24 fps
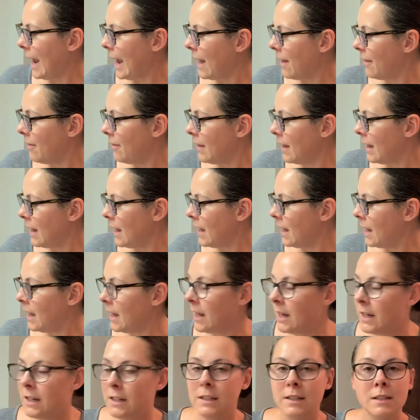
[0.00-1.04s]
And
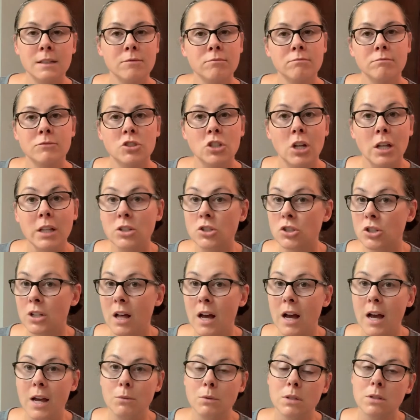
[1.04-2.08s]
then Jolly
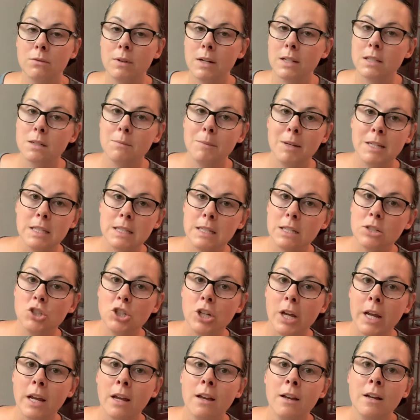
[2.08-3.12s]
July was the rest of my
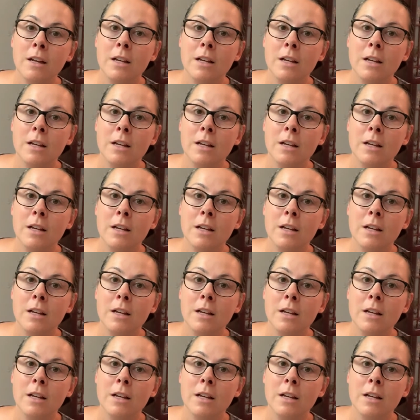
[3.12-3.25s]
stitching.